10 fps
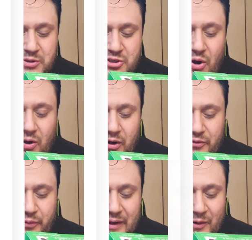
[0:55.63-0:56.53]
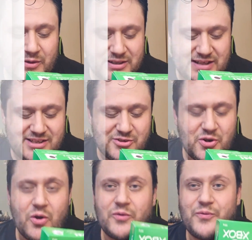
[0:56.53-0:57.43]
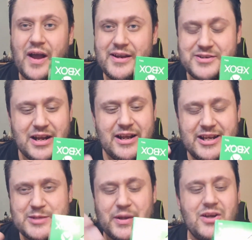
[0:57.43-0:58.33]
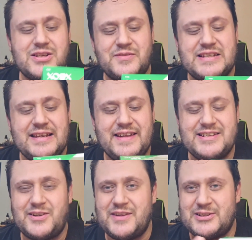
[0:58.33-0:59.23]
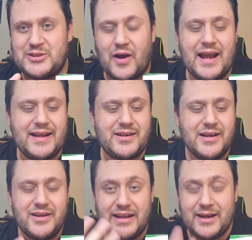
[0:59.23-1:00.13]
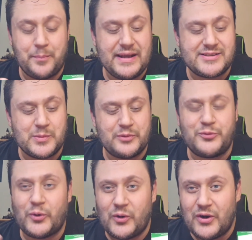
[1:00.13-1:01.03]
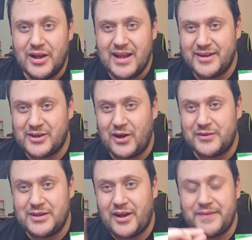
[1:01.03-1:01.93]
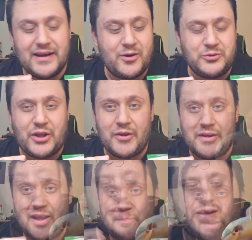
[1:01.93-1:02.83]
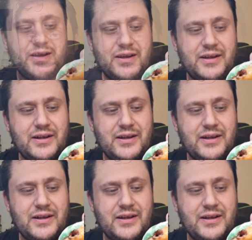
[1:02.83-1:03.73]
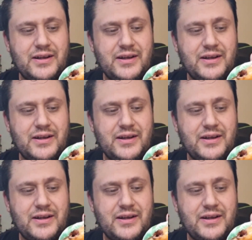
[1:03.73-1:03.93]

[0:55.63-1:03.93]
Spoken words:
were chocolate filled. It says choc fudge. It's because I've seen these on the side in a picture before, and you got, you know, the little donut butthole, and it